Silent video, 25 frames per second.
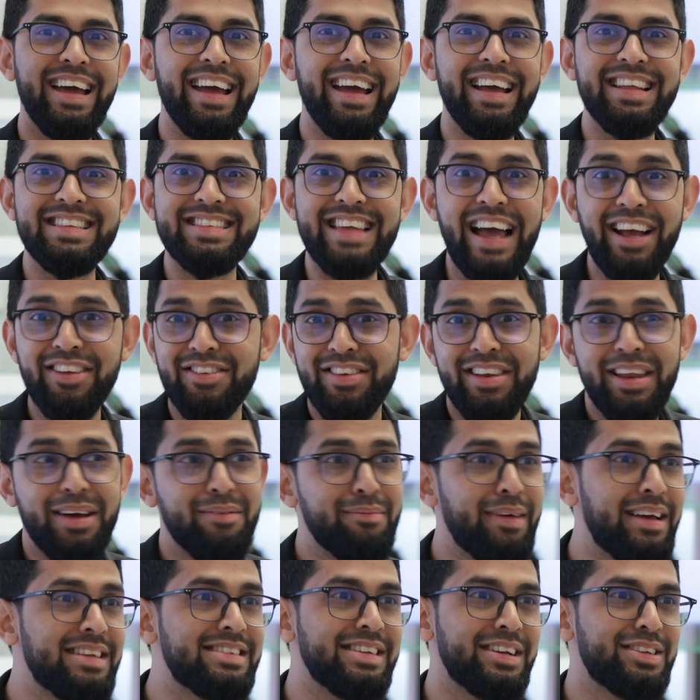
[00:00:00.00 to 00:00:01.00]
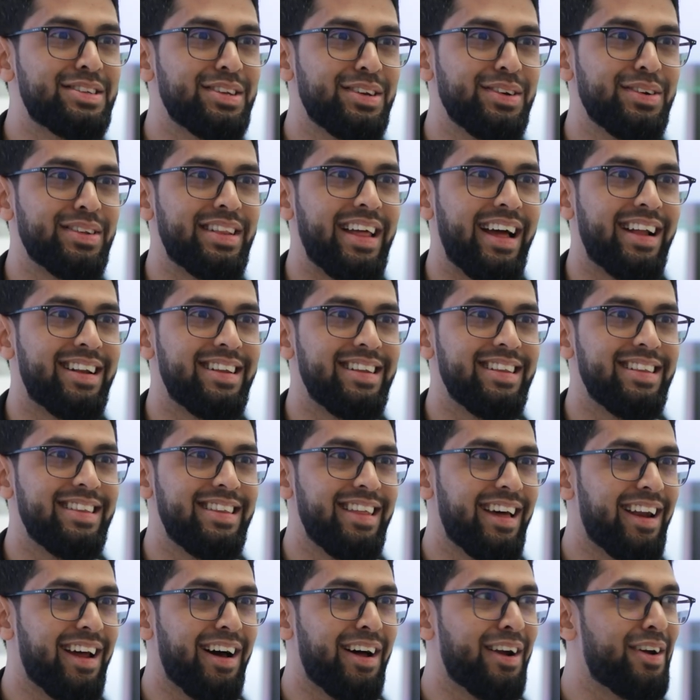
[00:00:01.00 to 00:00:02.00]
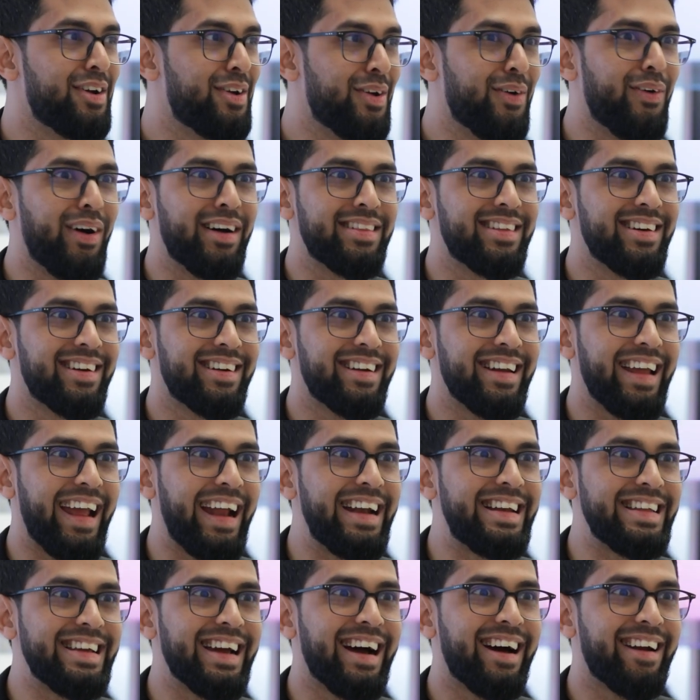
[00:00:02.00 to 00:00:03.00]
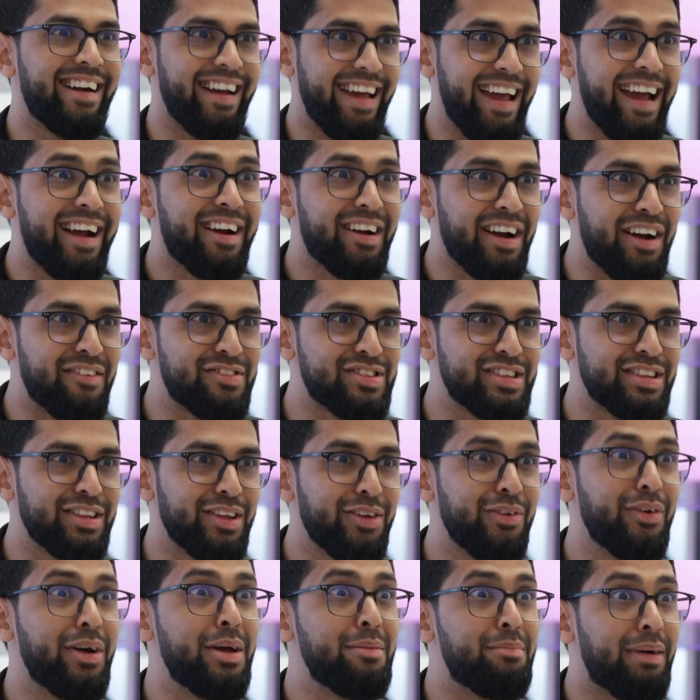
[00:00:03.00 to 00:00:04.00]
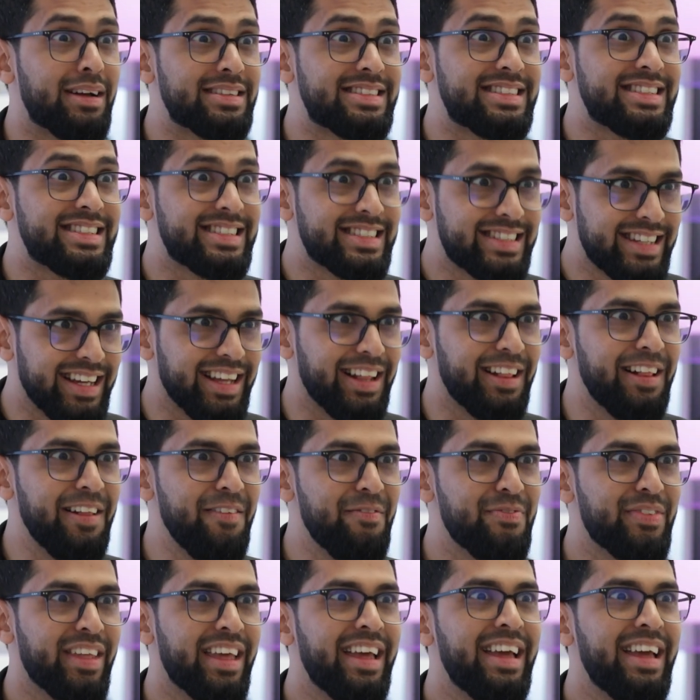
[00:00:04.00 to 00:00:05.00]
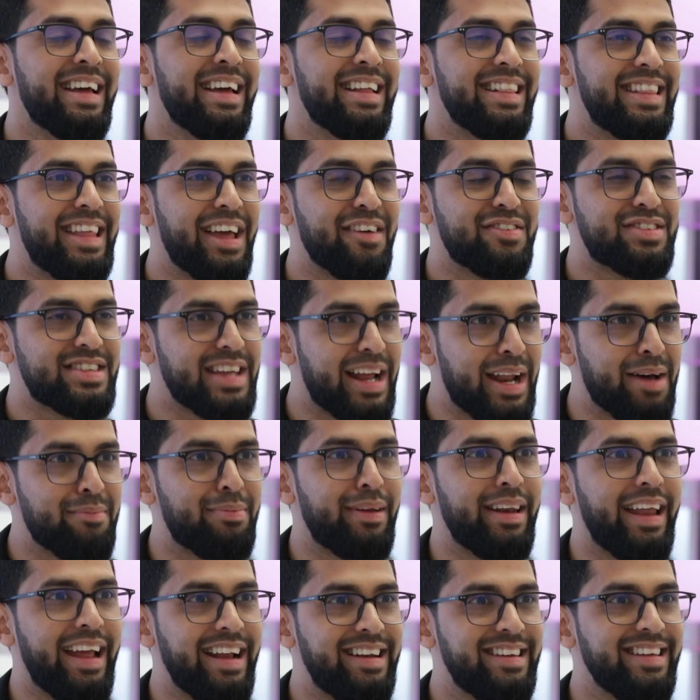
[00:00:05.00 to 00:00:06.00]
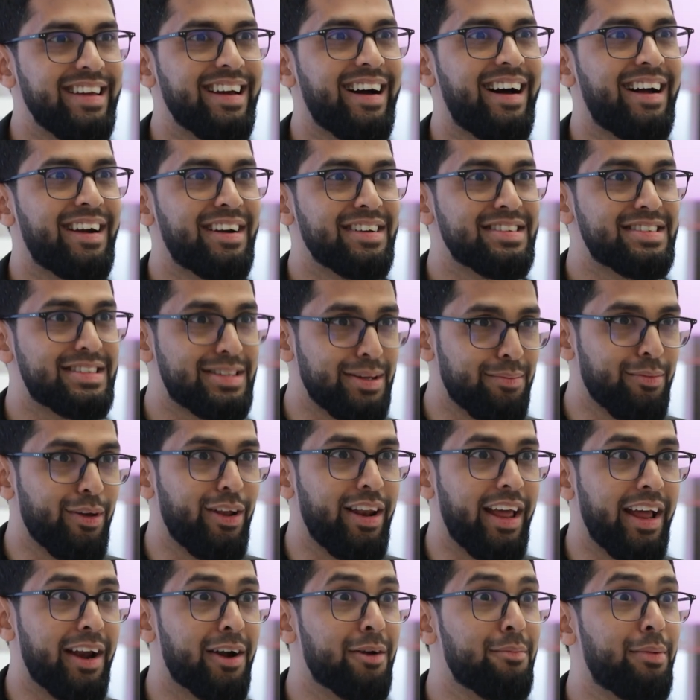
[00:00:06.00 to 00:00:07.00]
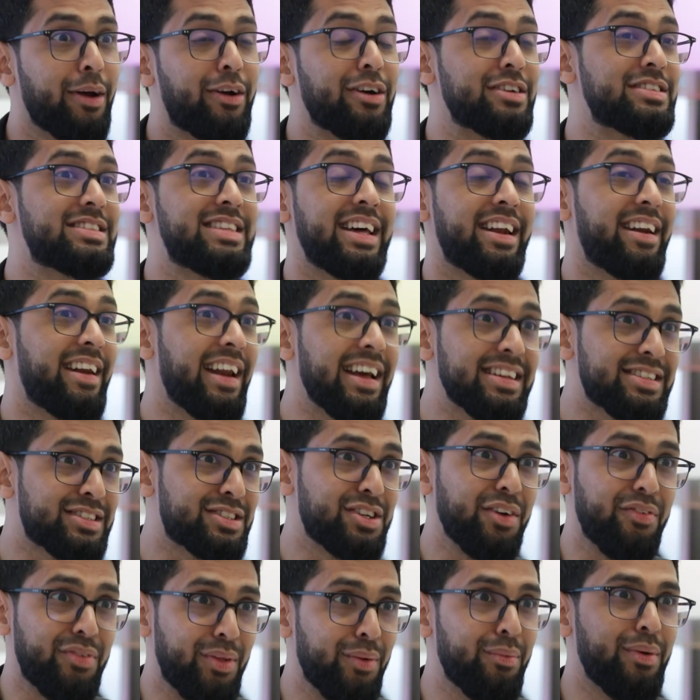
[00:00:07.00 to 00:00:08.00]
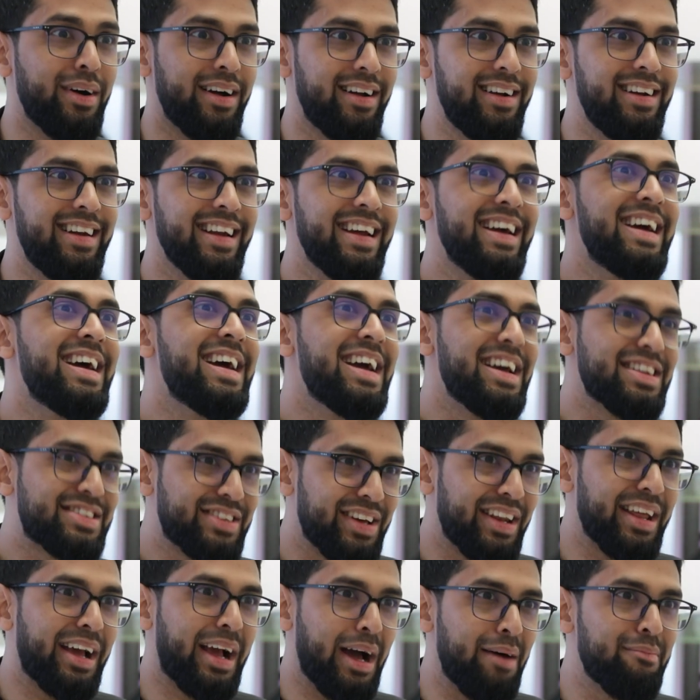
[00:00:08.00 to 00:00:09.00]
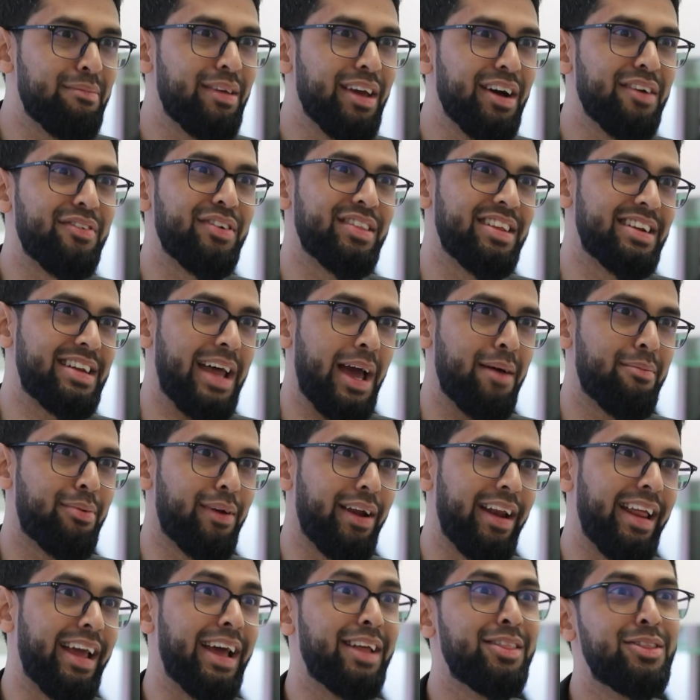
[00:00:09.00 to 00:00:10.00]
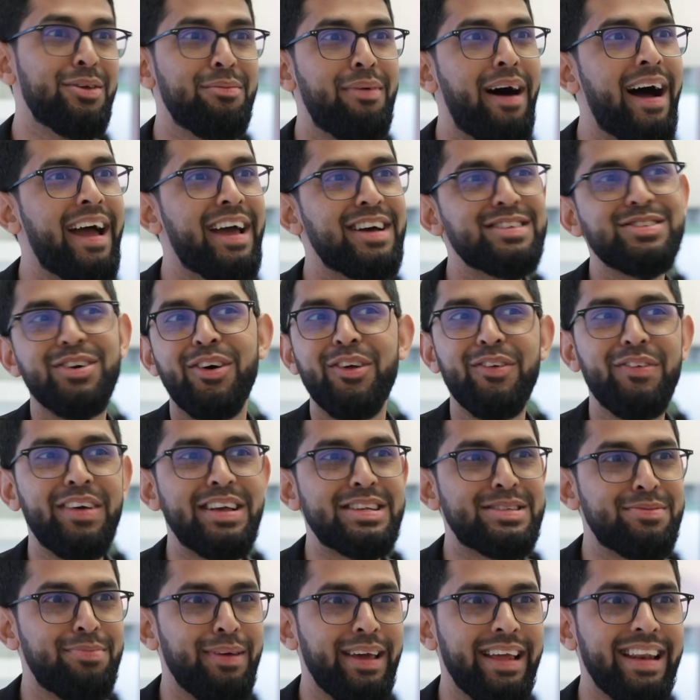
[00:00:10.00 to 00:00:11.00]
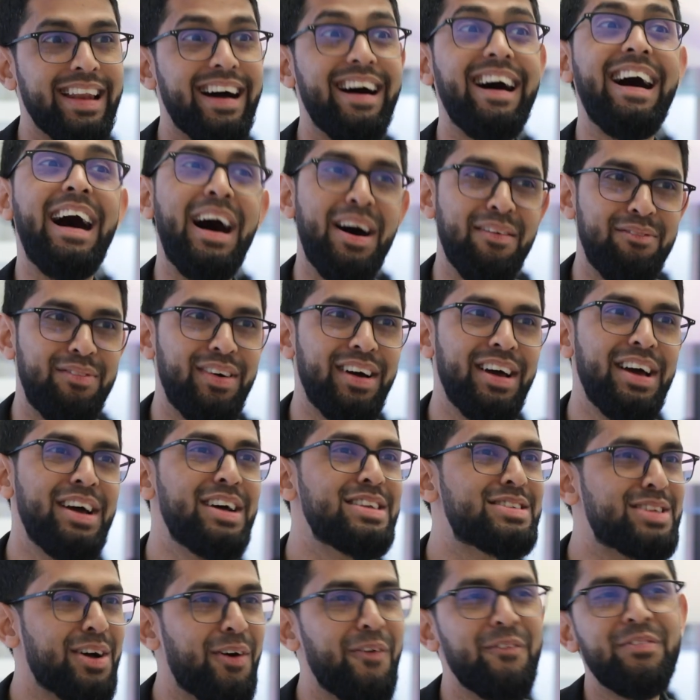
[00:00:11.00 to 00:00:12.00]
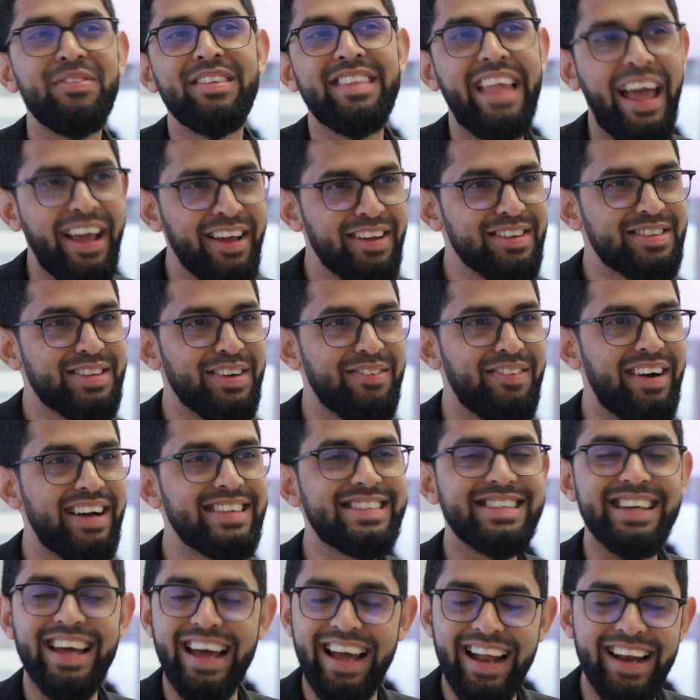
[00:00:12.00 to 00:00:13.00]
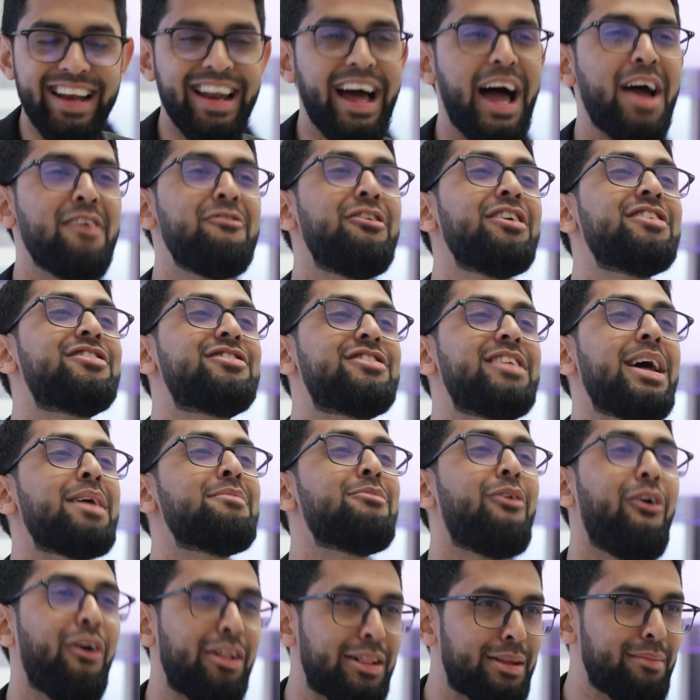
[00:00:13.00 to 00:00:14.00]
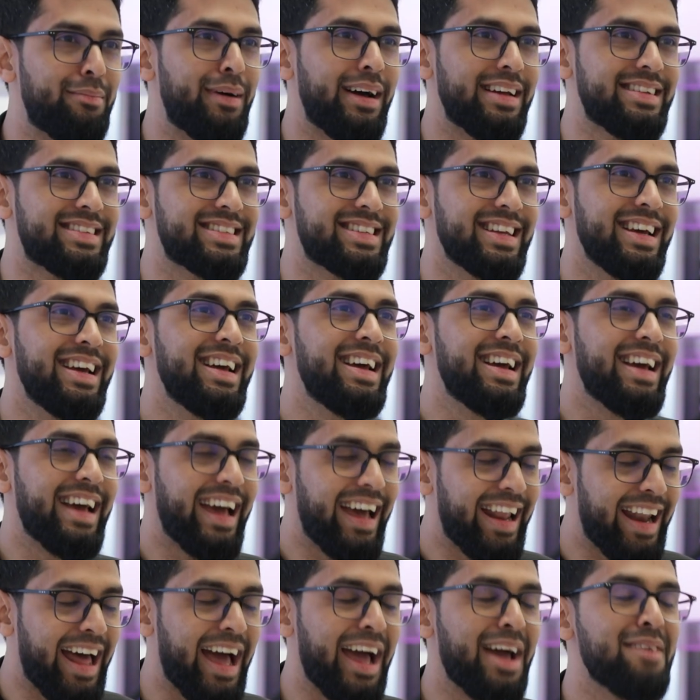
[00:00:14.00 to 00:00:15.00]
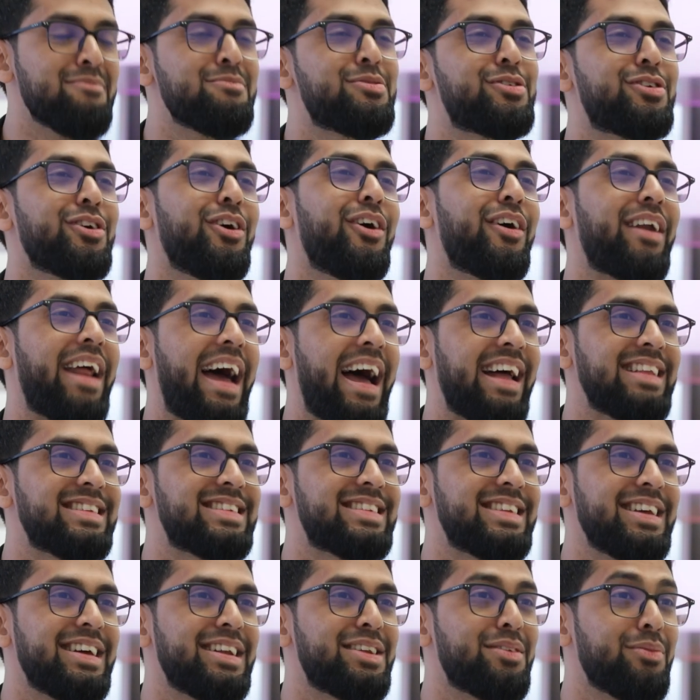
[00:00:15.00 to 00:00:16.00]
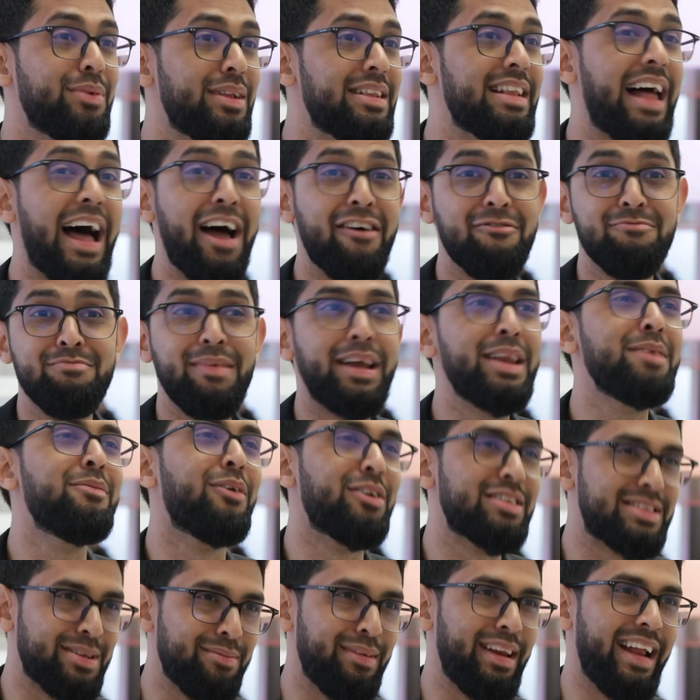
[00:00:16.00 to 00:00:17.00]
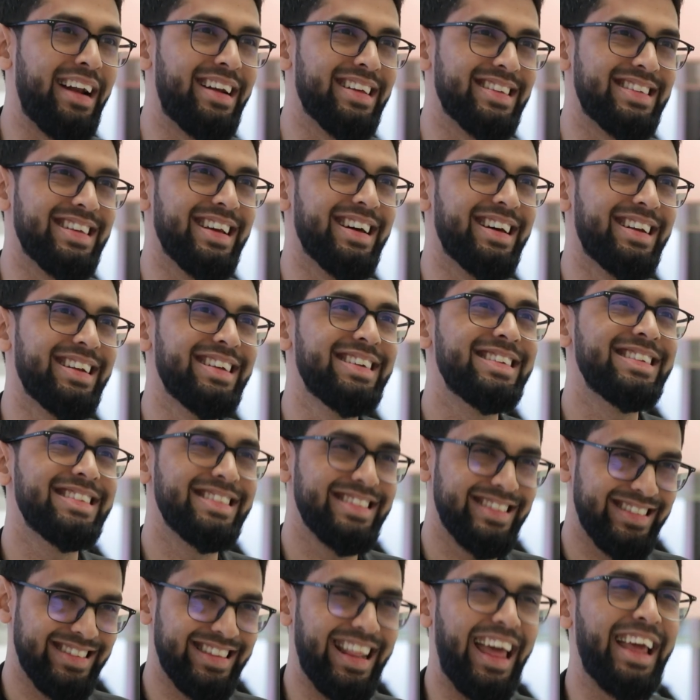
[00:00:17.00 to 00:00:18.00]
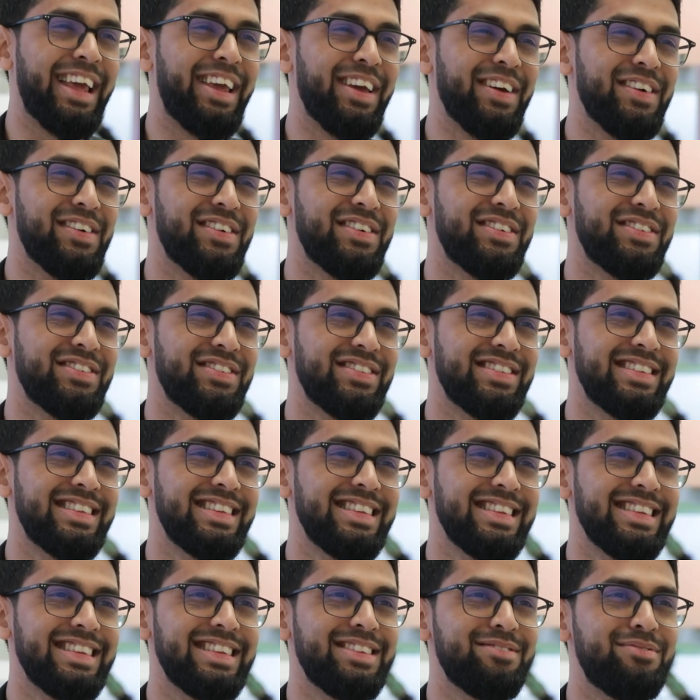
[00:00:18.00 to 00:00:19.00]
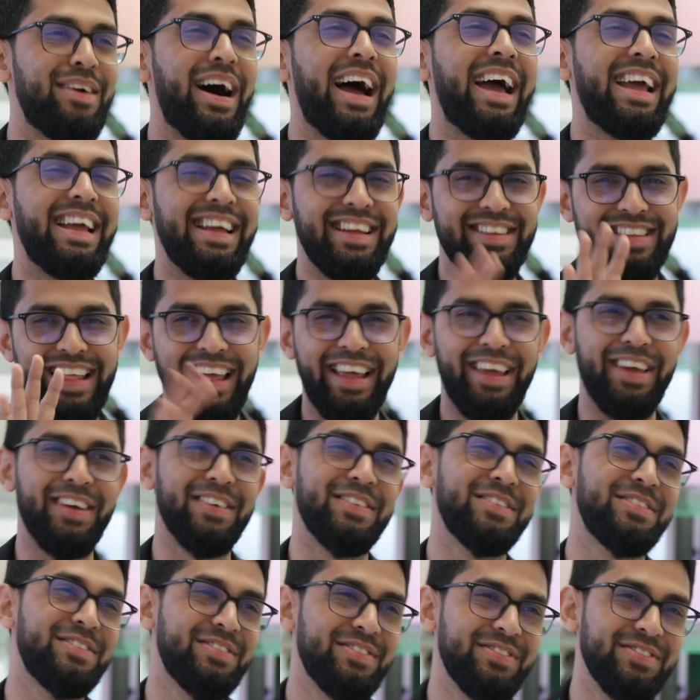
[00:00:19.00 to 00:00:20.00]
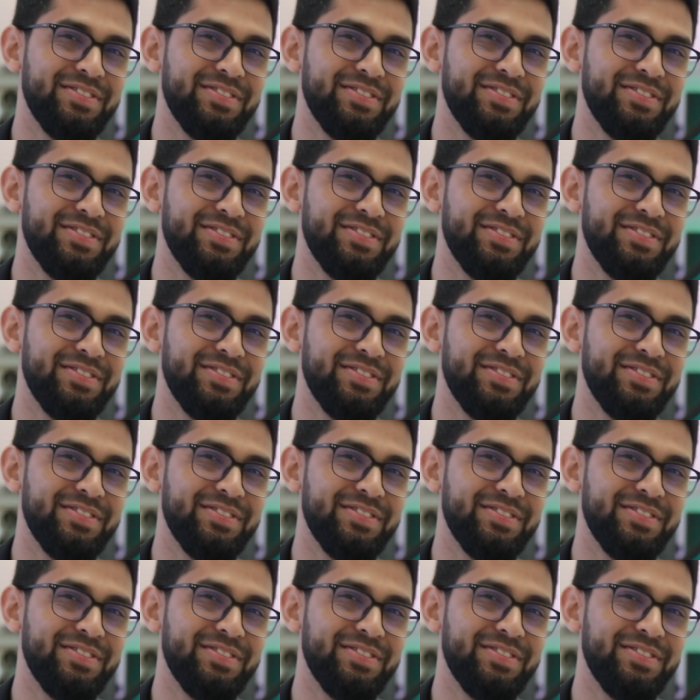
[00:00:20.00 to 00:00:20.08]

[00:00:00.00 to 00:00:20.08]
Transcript: It's actually amazing to know that there are no other ATR aircrafts in the UAE, but still they have set up an ATR simulator because the rest of the world is going to come here for the type rating, and Dubai has always been a hub. So thank you so much, and I wish them all the best, and I am sure Ansett will have many more simulators here. Thank you. Bye. Thank you.